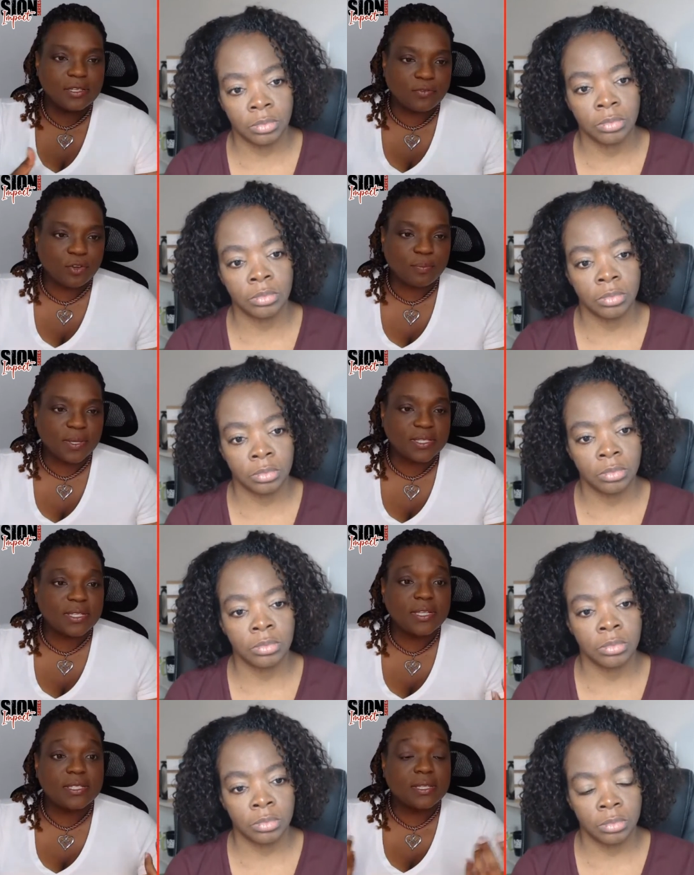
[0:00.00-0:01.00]
Speaker 1: of your
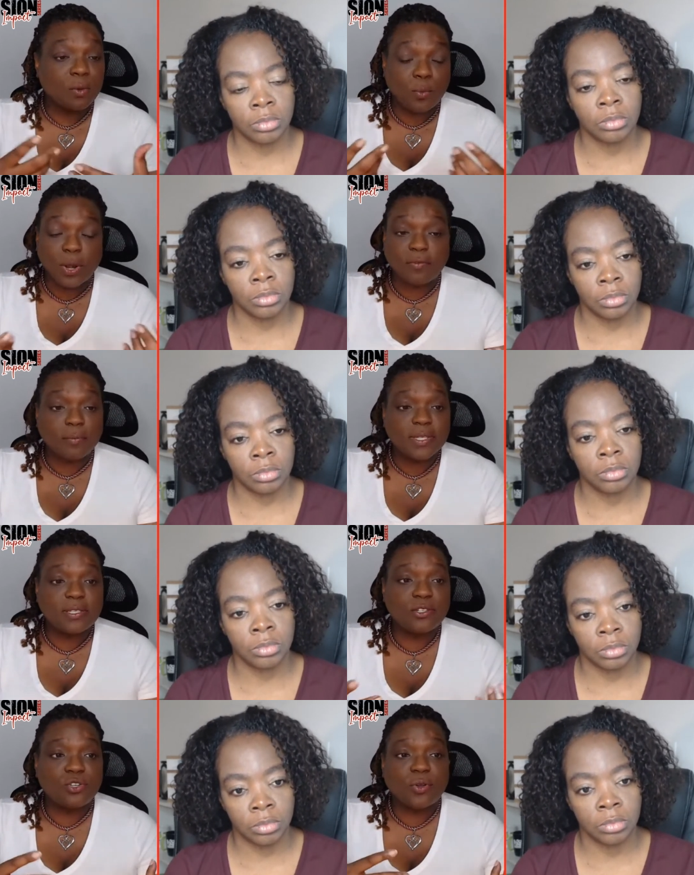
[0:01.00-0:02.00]
business, whatever
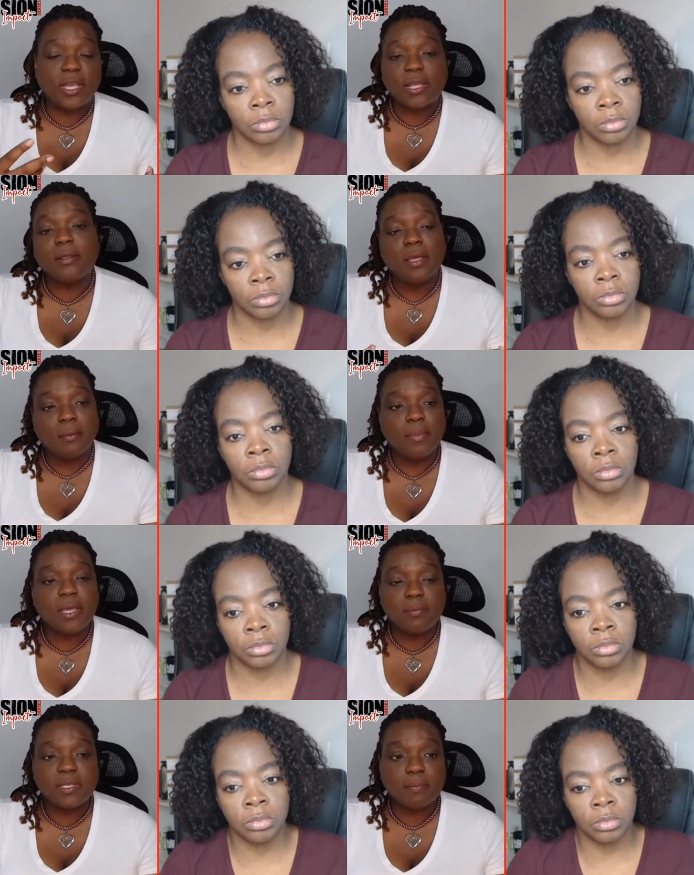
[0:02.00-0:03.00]
business you're in,
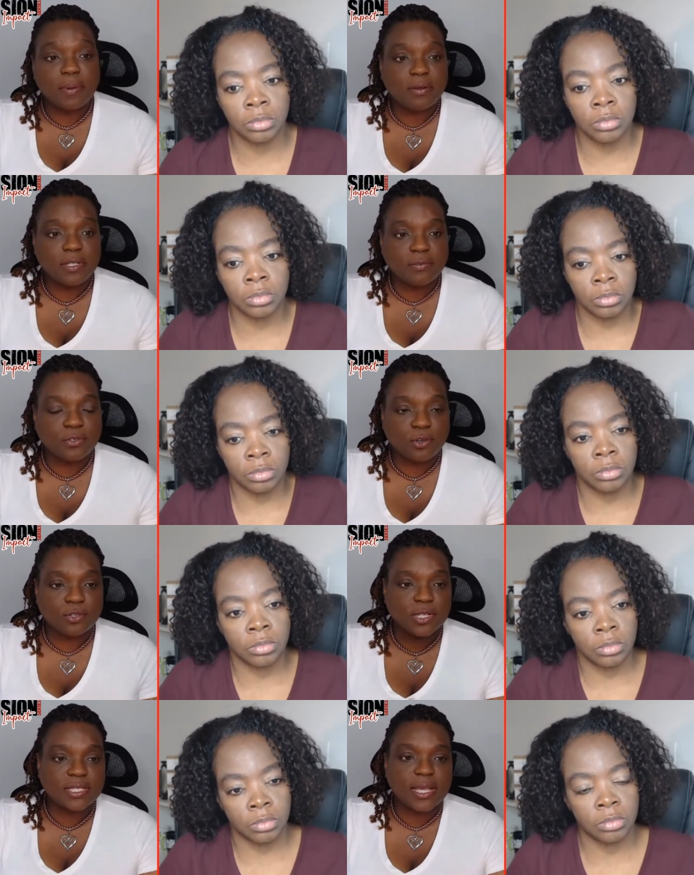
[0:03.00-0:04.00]
becomes imperative to your
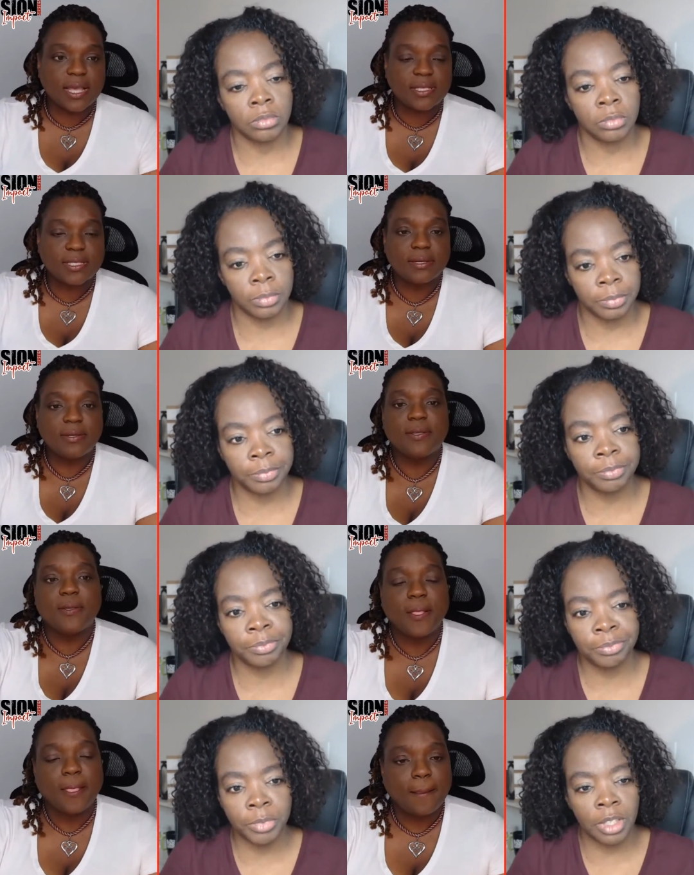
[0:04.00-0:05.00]
success.
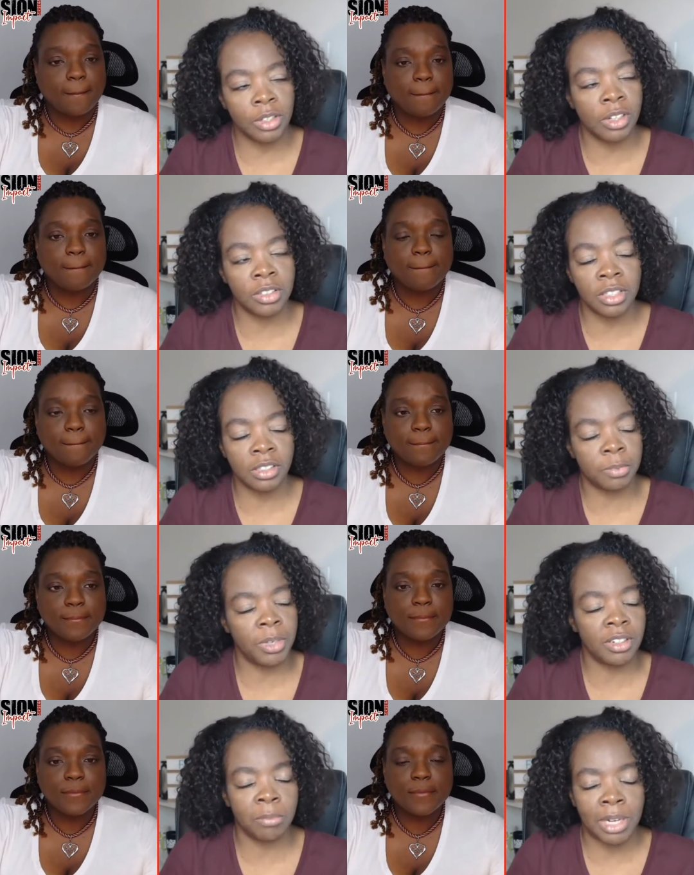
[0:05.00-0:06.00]
Speaker 2: Mm-hmm. And you know,
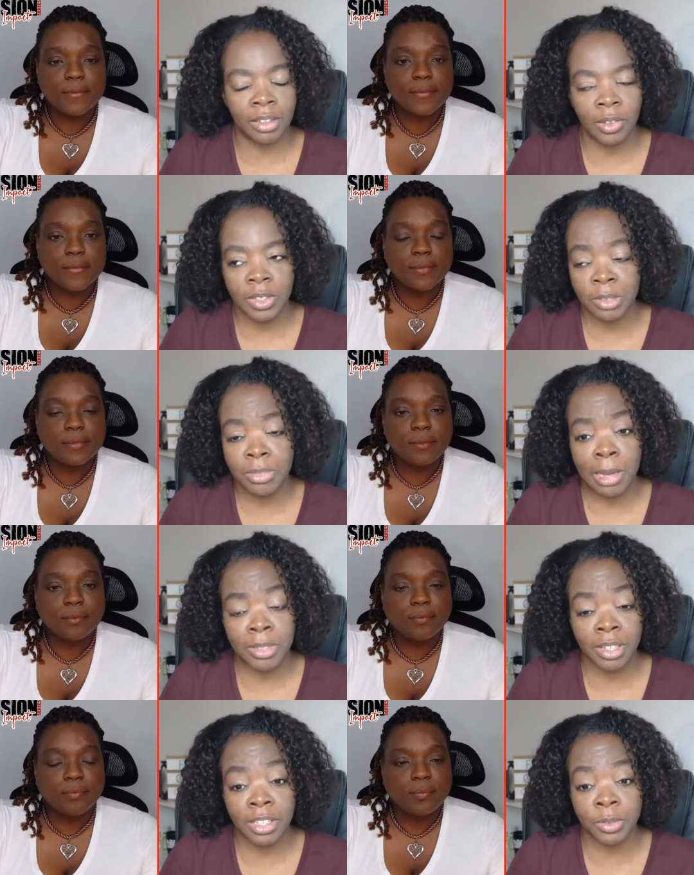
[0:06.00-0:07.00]
speaking of bylaws, sometimes
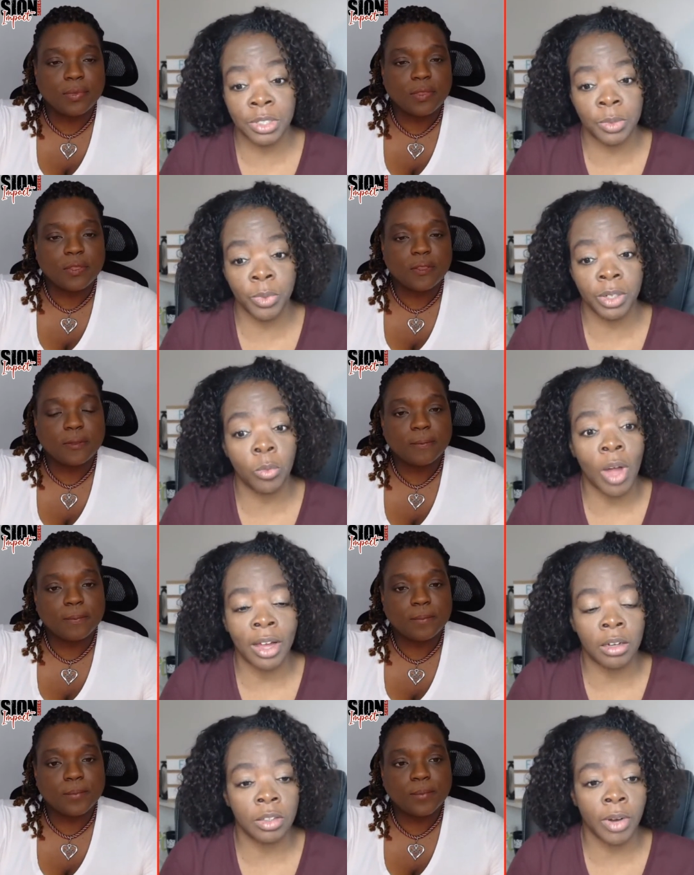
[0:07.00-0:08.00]
it gets just really
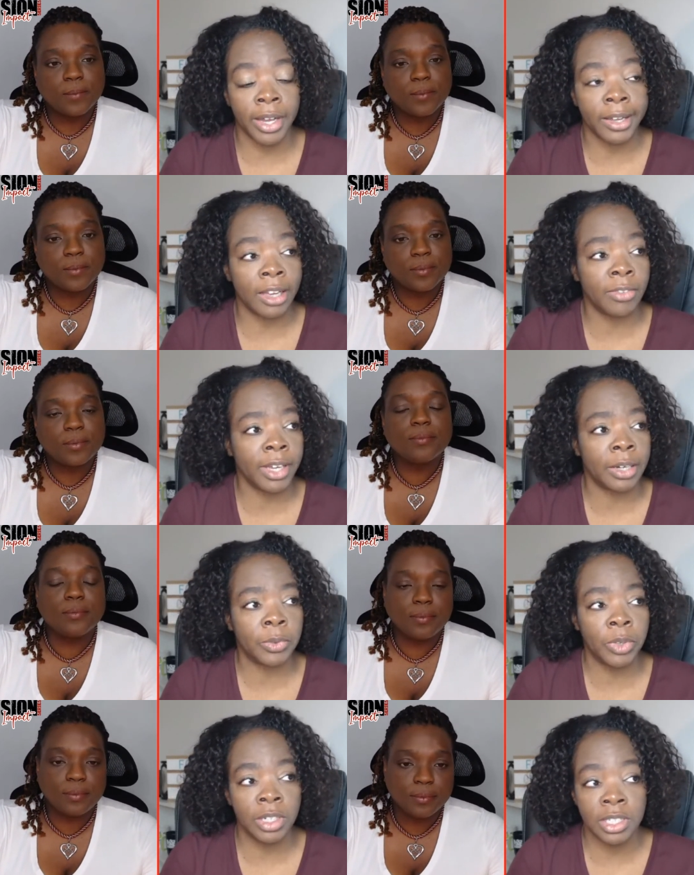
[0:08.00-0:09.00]
wild, right? I've had mm-hmm.
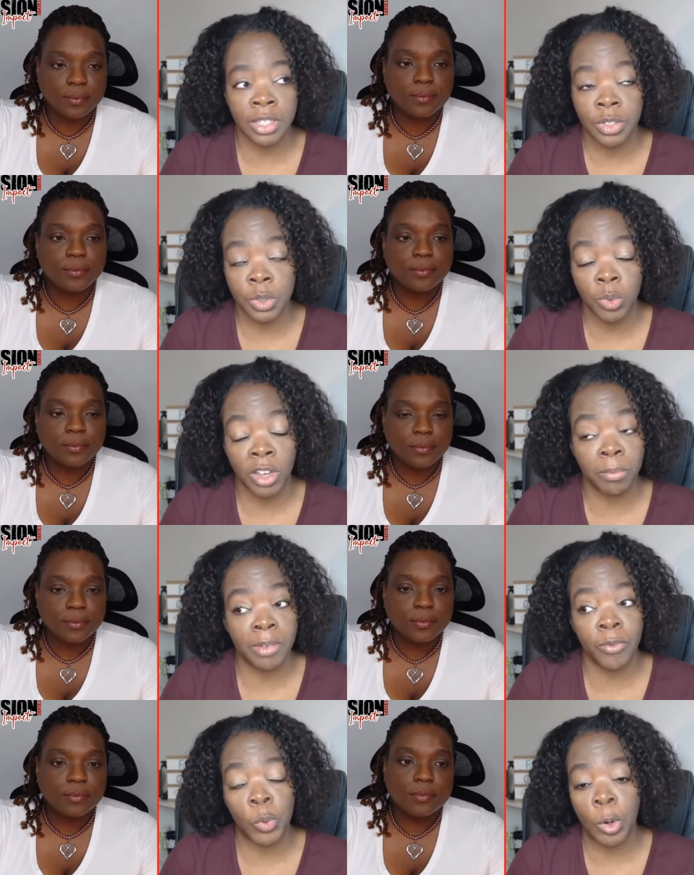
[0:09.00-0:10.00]
organizations who have
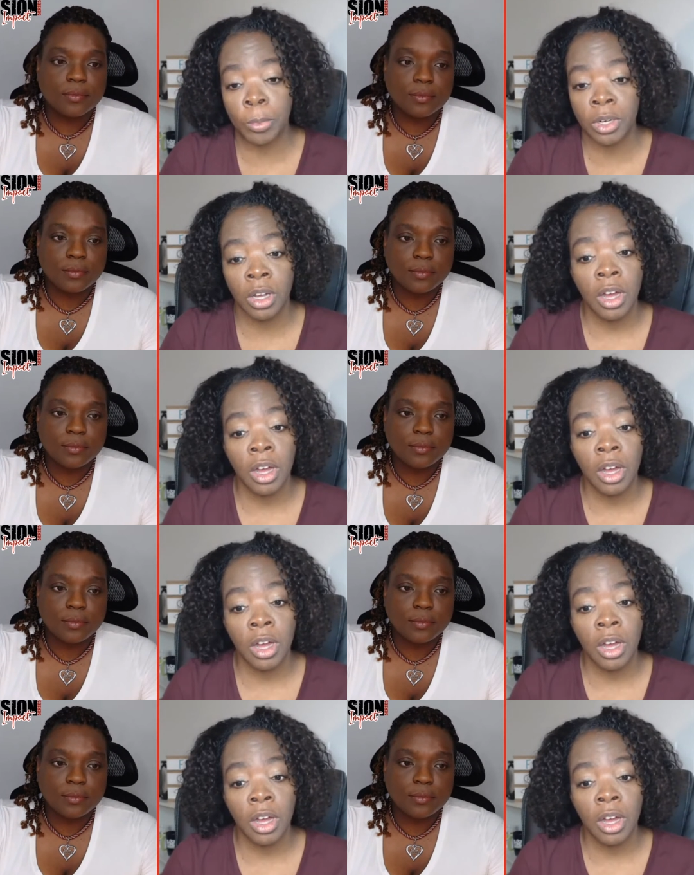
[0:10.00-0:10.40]
been formed